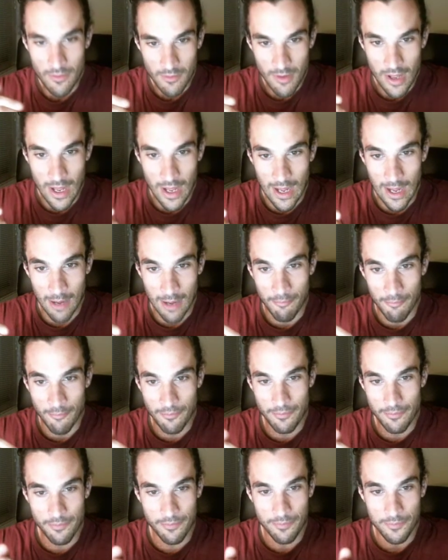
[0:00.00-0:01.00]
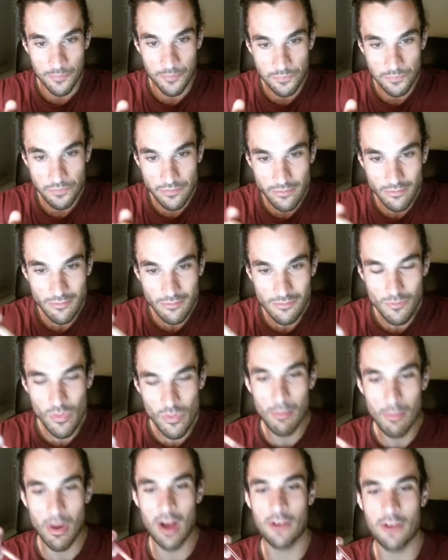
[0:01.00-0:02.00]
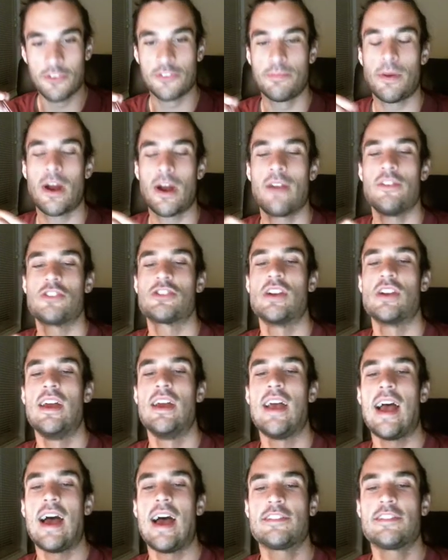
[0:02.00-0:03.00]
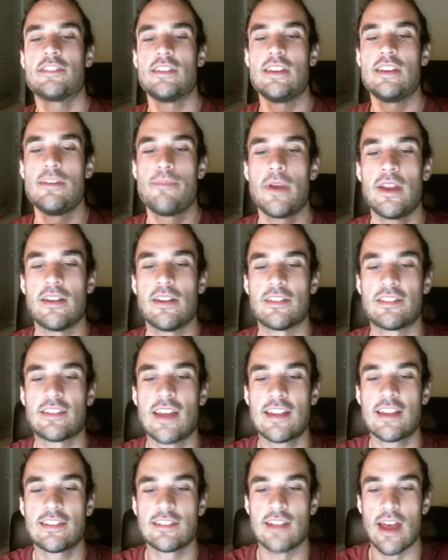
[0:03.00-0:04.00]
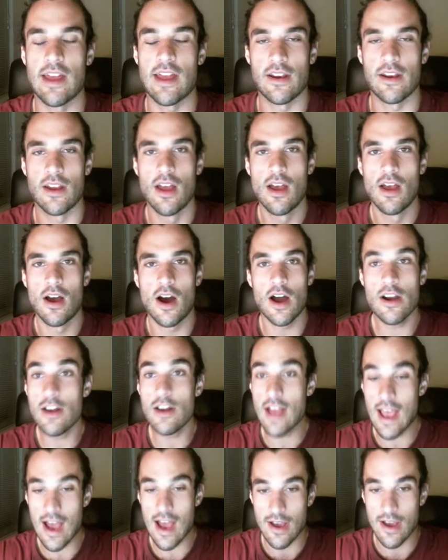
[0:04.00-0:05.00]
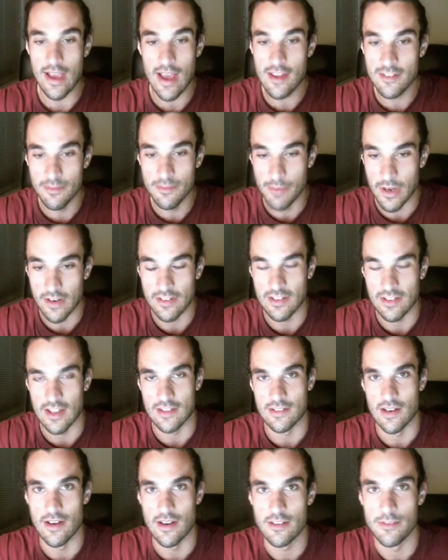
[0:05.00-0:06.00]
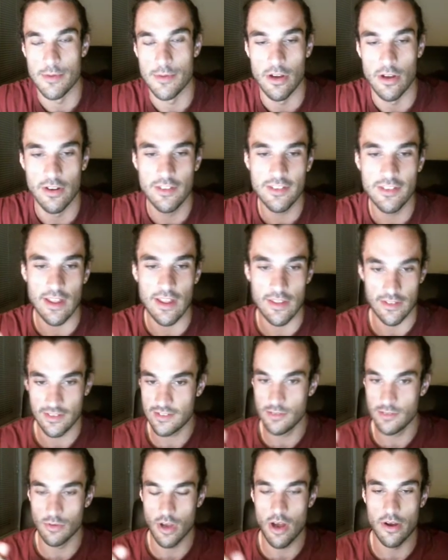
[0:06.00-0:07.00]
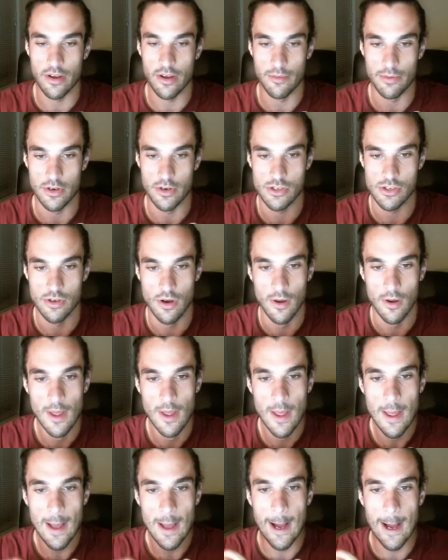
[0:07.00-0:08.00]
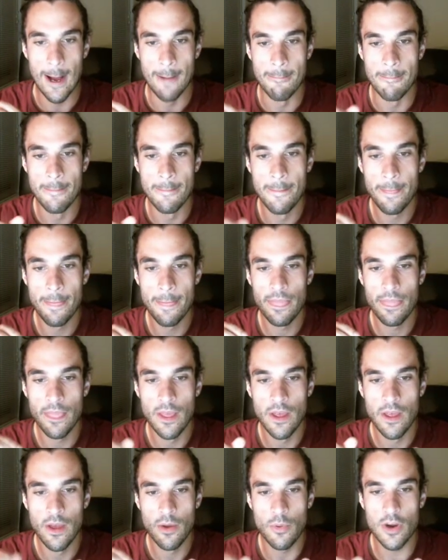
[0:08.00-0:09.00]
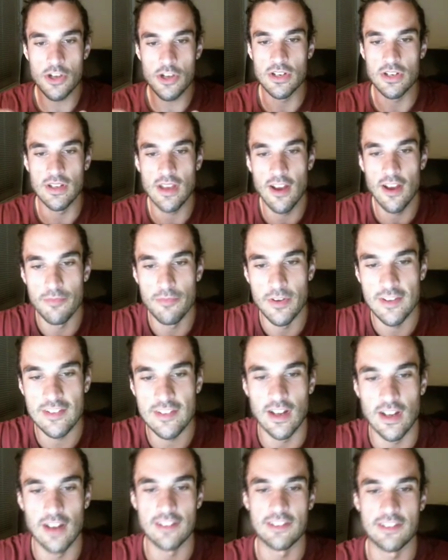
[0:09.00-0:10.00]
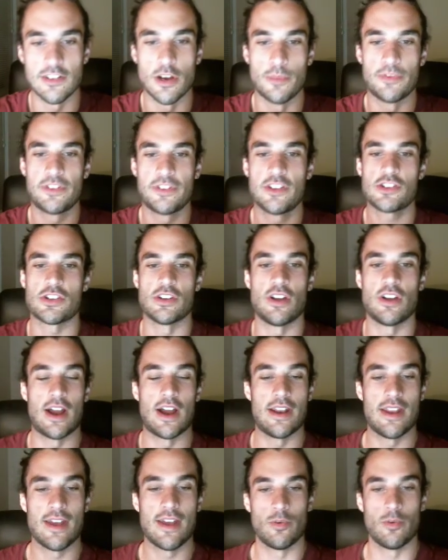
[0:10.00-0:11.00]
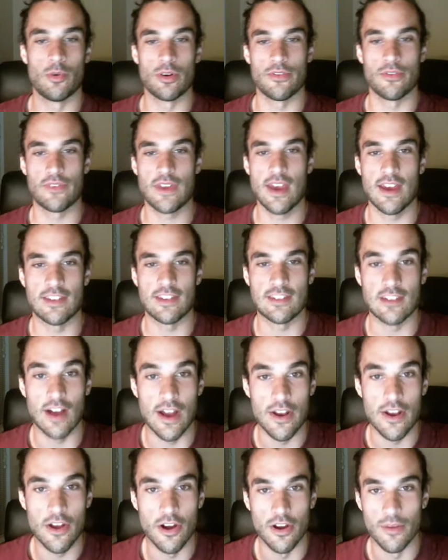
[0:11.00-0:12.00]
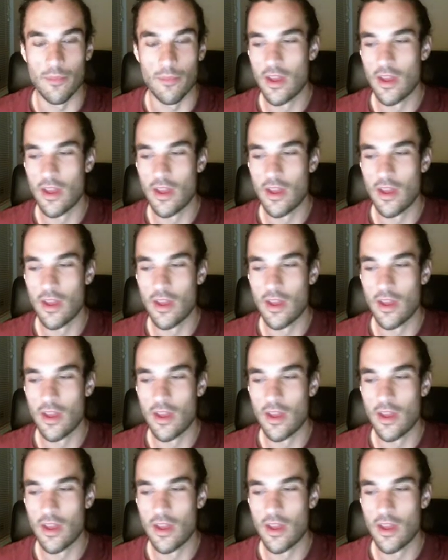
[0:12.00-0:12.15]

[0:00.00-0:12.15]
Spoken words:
Marcus Pyrich, hasn't he been assassinated? I don't know how he hasn't been assassinated, to be honest. He's still going, I'm pretty sure. Russian government silencing opposition, I never would have guessed, I know.